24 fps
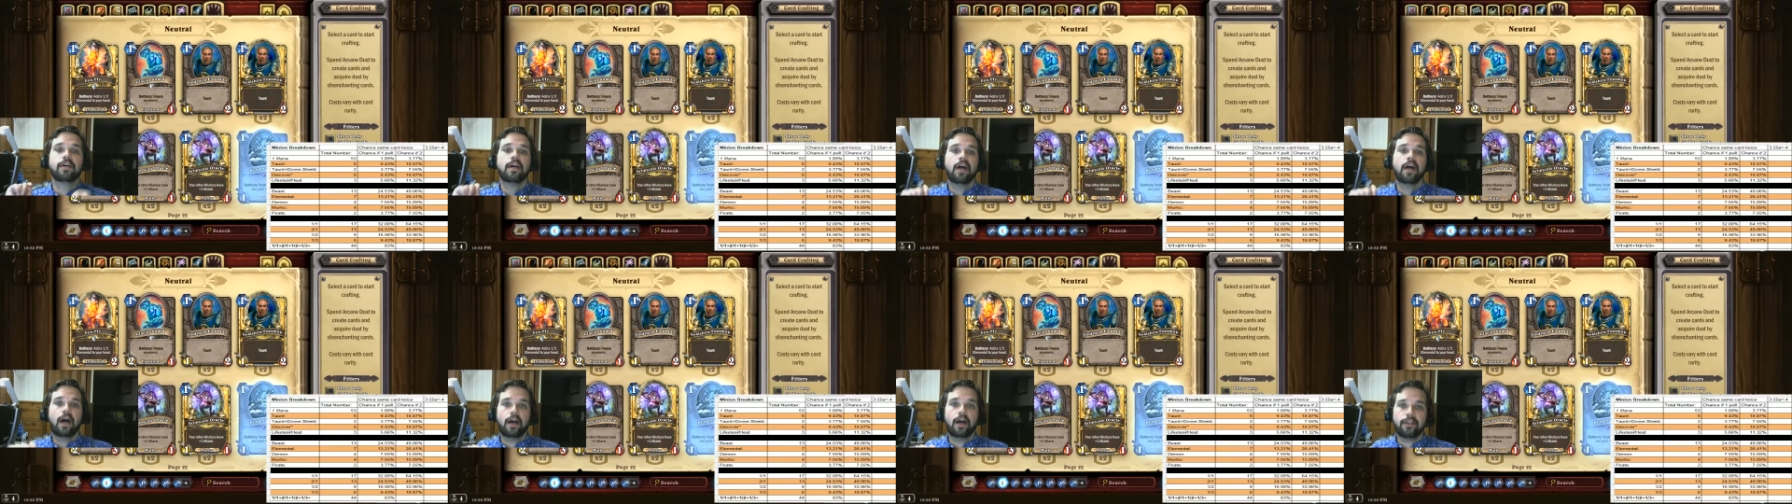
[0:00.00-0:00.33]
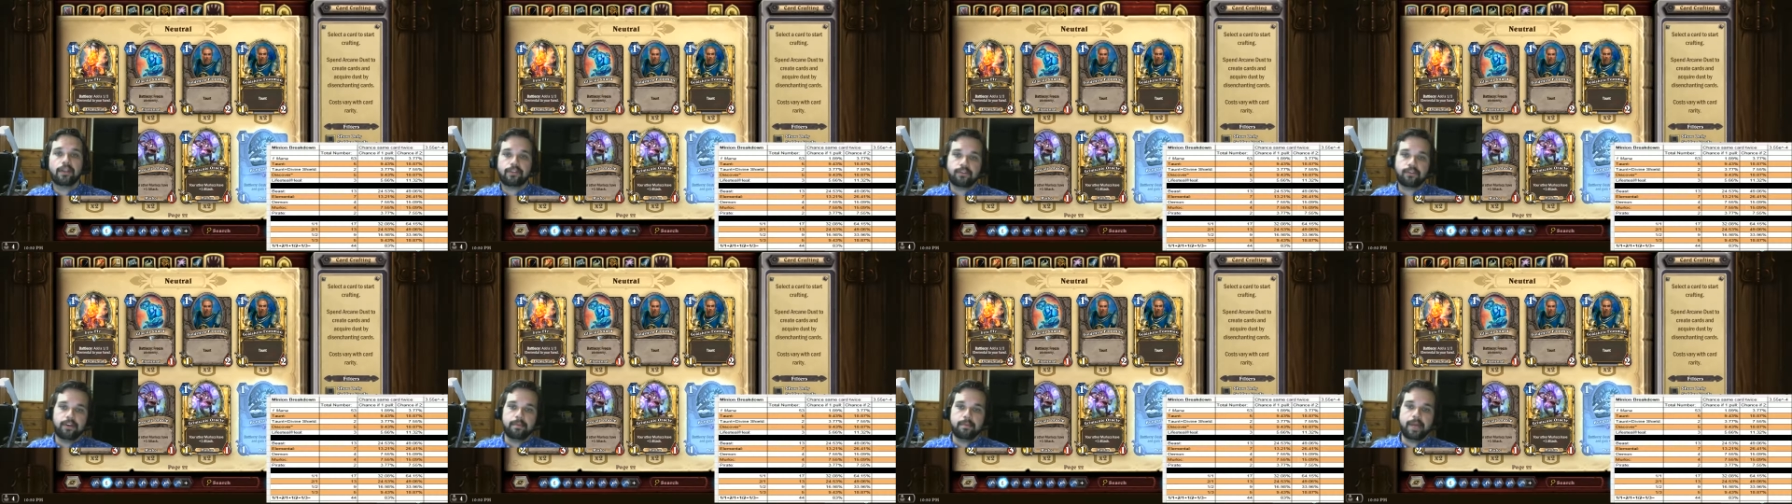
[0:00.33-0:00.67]
a
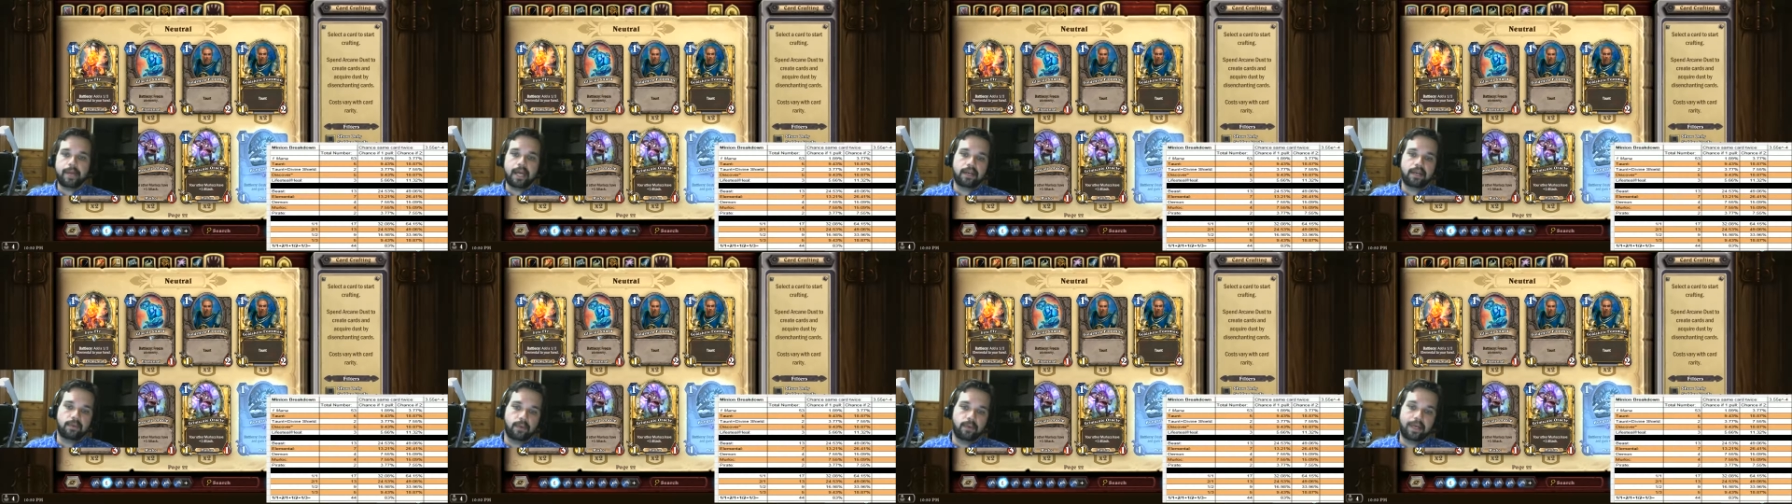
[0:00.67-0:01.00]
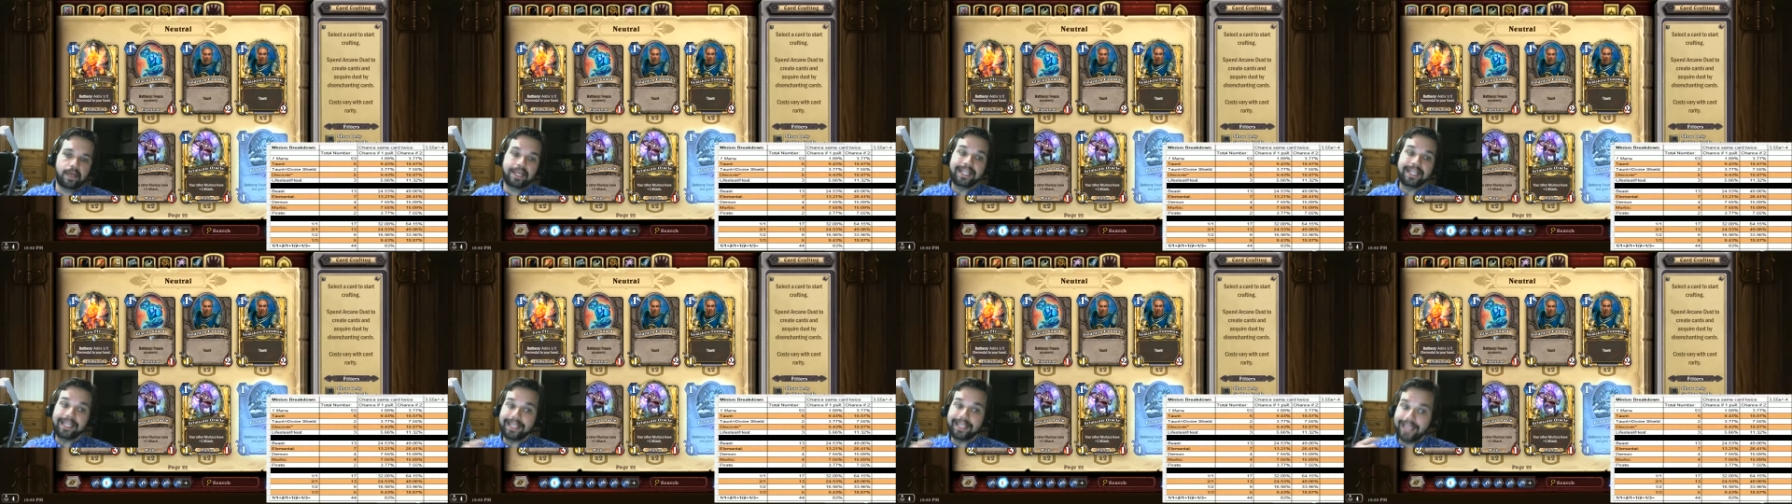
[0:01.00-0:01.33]
3 mana one.
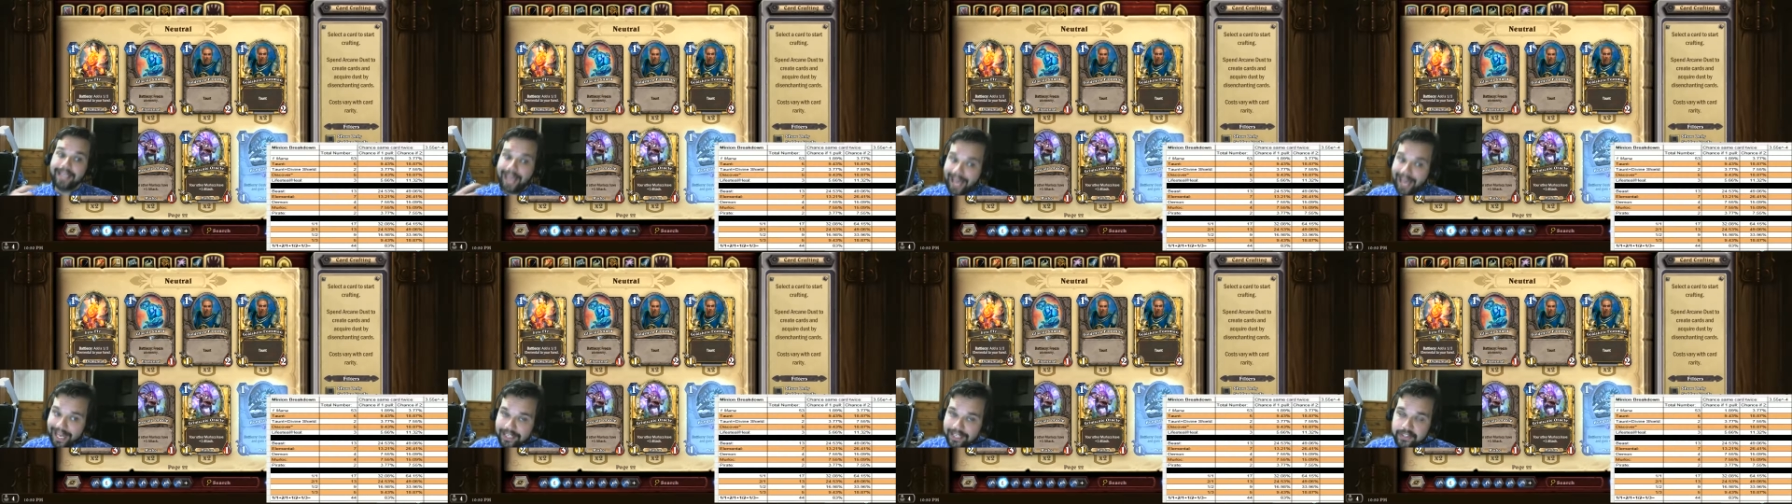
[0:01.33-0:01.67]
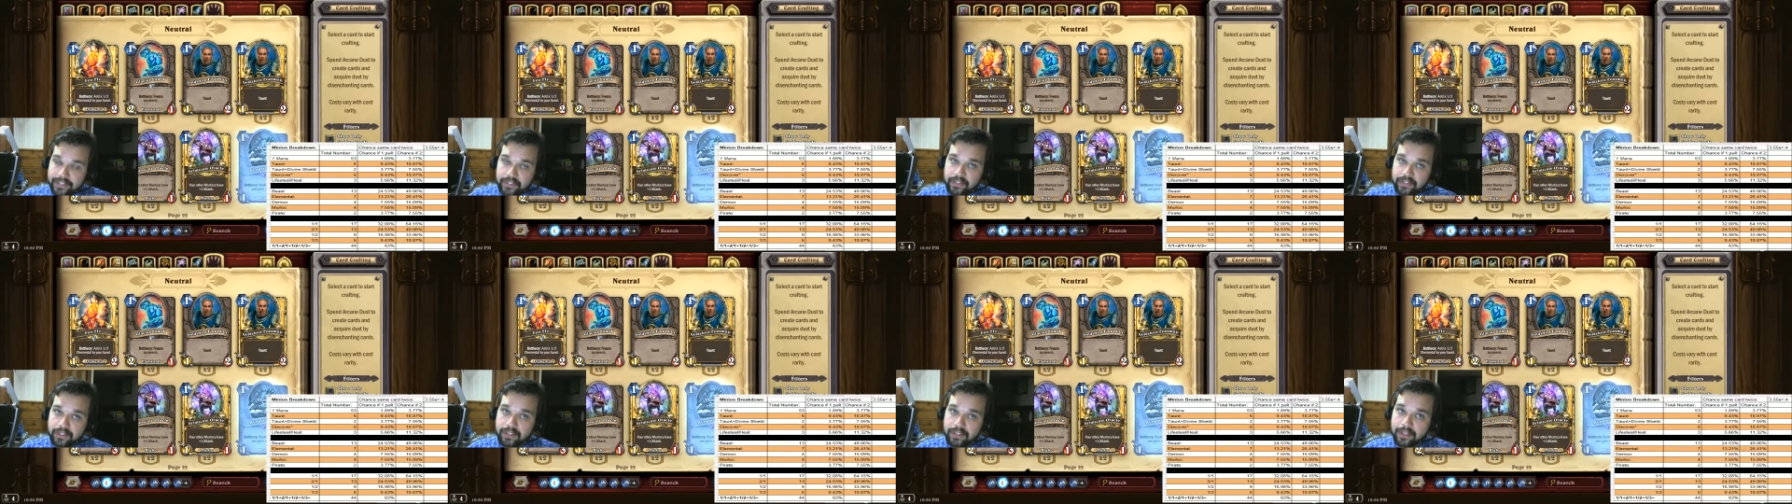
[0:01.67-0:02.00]

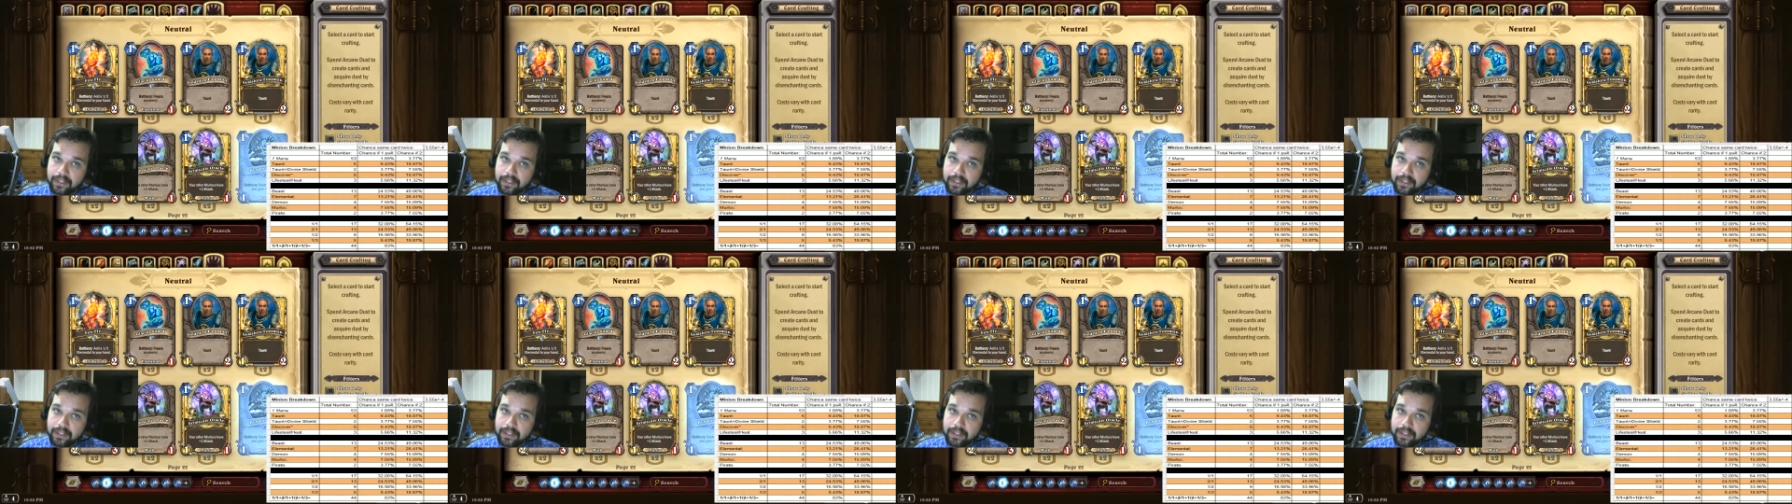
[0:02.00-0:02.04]
Yes,